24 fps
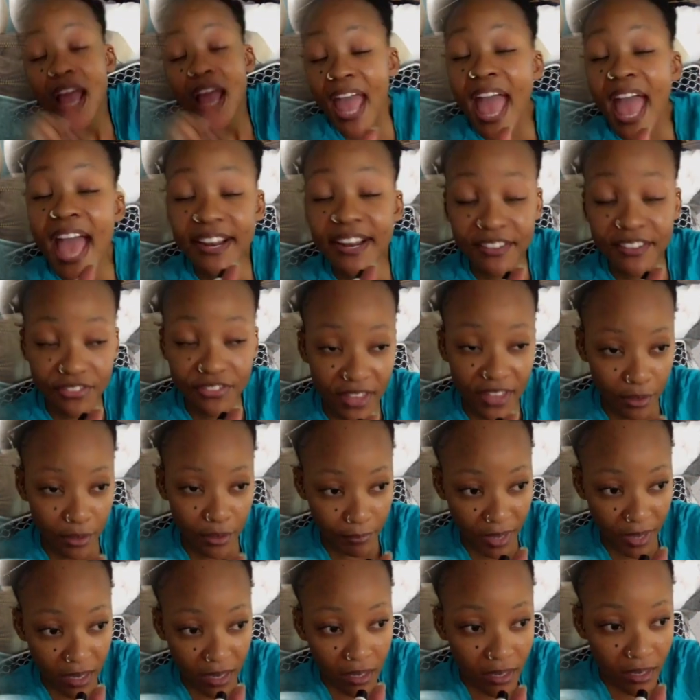Anything
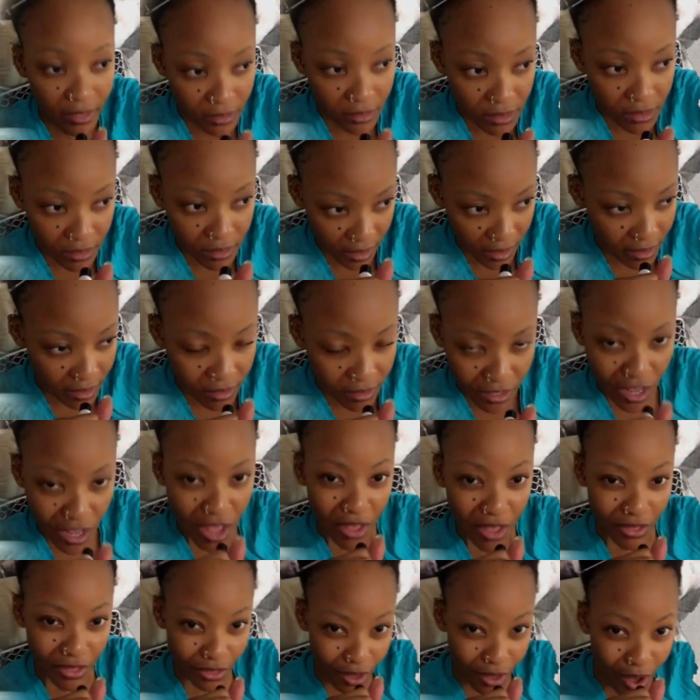but listen,
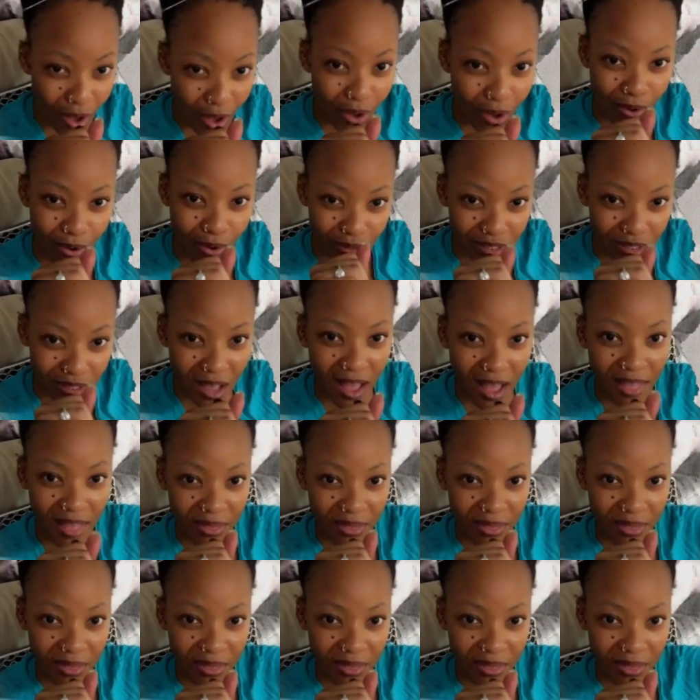those are the